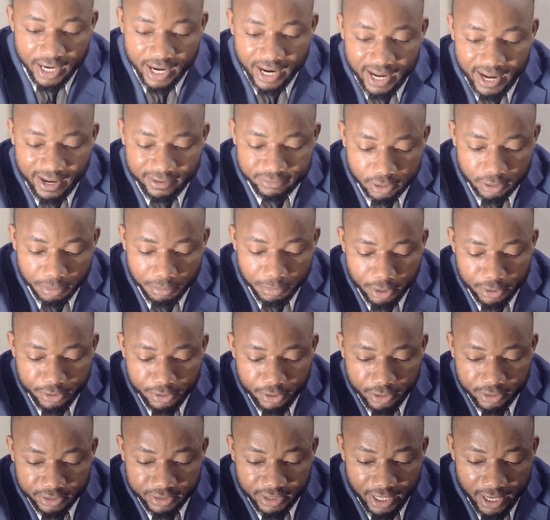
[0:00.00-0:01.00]
I have some
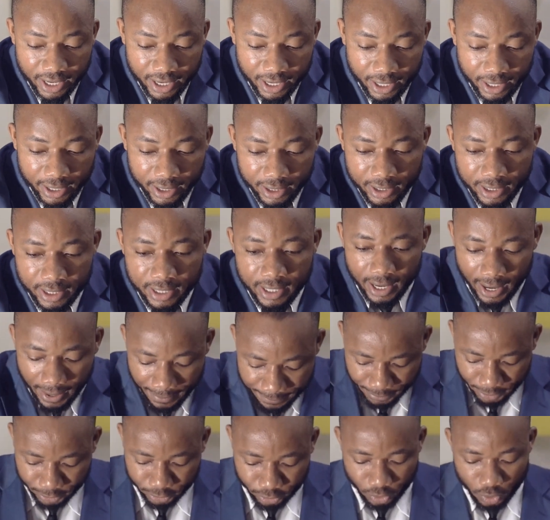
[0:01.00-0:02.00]
onions here.
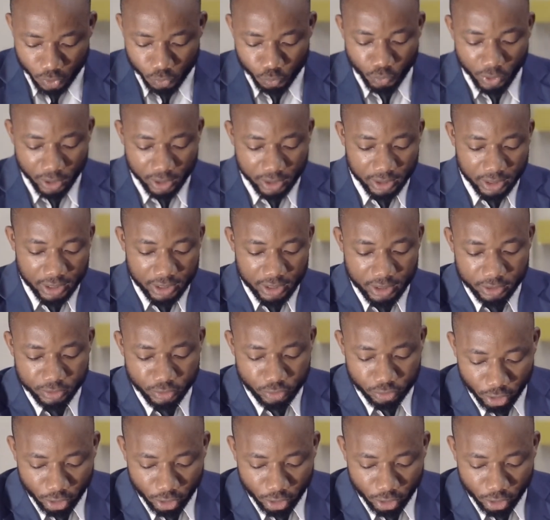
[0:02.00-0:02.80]
I'm just going to quickly